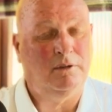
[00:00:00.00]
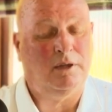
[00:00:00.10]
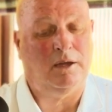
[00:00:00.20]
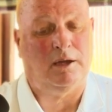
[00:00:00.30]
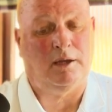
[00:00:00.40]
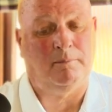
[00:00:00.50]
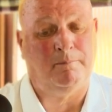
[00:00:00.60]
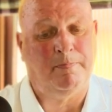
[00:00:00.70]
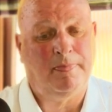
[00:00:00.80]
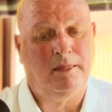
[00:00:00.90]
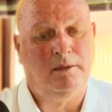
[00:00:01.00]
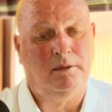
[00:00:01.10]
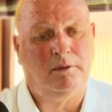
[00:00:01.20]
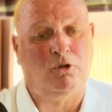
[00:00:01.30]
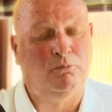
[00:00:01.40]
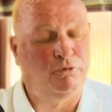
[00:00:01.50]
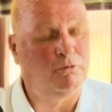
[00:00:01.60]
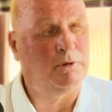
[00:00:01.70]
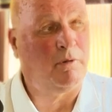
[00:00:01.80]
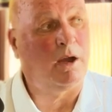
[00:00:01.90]
Um, go and
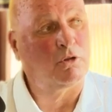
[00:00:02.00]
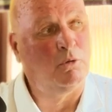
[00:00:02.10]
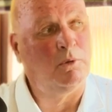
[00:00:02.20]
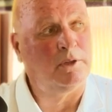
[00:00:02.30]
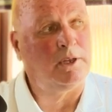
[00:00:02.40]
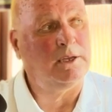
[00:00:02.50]
prove me right, go and win the